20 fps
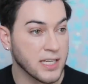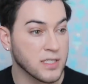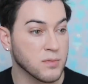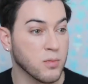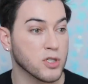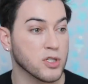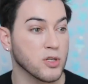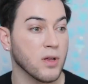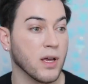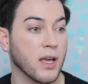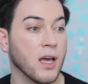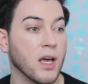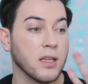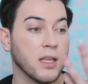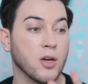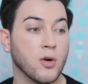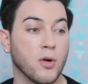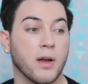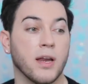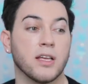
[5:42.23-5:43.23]
It's more so like the
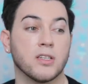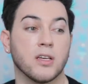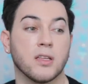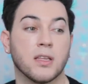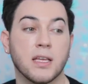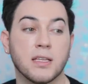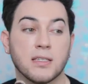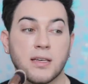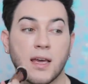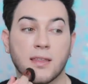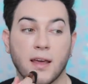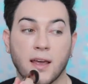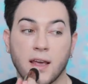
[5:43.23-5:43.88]
ingredients on the inside,